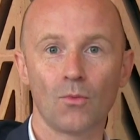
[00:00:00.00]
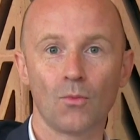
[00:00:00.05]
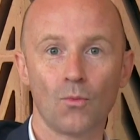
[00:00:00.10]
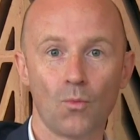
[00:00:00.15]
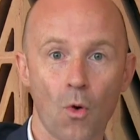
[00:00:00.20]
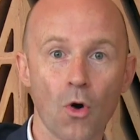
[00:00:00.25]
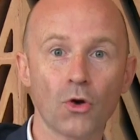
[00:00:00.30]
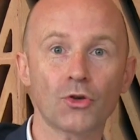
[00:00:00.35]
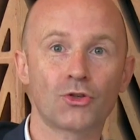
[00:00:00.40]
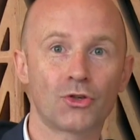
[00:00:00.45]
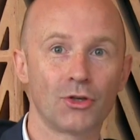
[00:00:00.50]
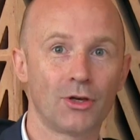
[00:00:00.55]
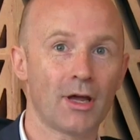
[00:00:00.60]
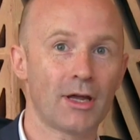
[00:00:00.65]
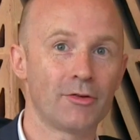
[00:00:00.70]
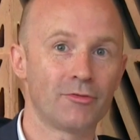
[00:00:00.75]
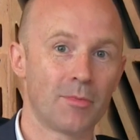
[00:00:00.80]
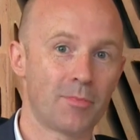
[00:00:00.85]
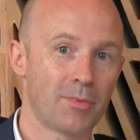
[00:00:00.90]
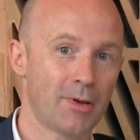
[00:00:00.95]
What should
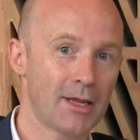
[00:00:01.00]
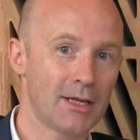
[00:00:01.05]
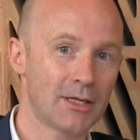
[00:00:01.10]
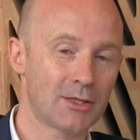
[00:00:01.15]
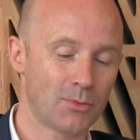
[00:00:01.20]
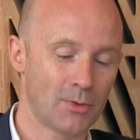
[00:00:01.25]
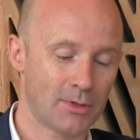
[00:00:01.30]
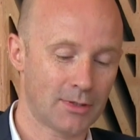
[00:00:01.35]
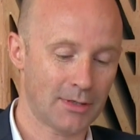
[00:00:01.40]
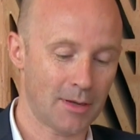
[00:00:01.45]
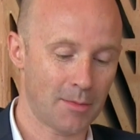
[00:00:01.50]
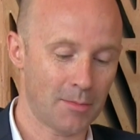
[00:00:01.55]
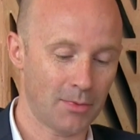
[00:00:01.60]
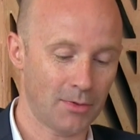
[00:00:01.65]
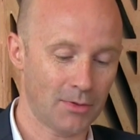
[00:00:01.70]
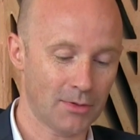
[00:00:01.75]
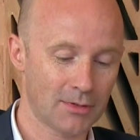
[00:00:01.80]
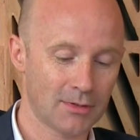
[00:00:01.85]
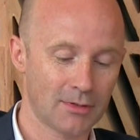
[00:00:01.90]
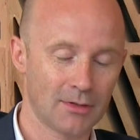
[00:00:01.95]
I replace with
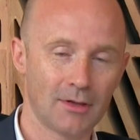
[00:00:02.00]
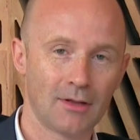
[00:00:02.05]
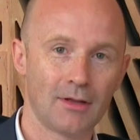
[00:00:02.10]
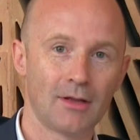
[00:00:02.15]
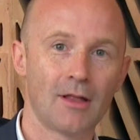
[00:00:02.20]
symbols?